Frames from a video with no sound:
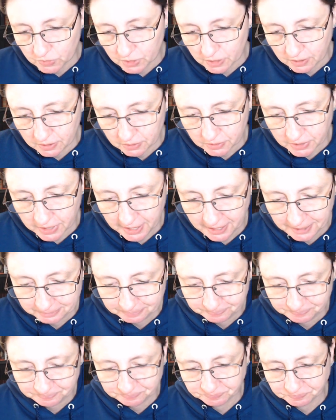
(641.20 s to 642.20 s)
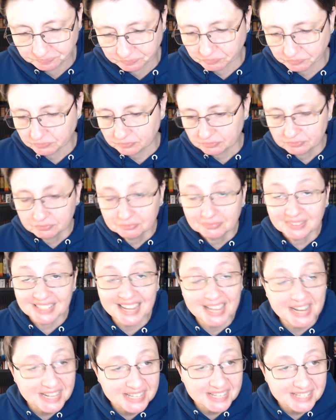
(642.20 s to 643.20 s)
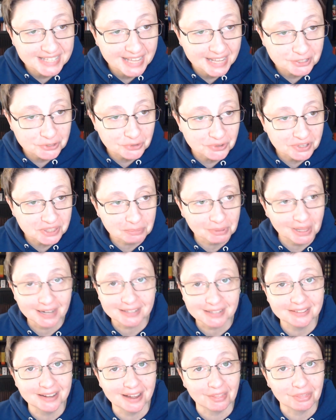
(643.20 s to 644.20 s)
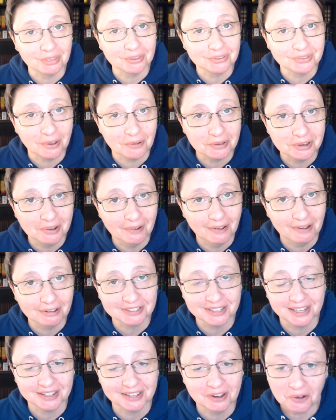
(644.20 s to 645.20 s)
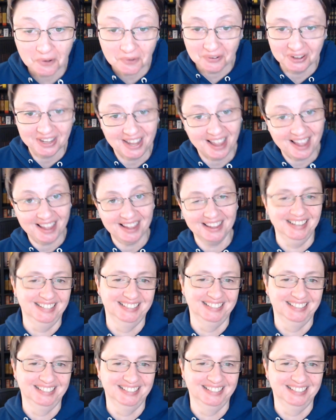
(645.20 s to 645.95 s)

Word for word: Okay, and it's set during the Black Death, so you know I was like, oh yay!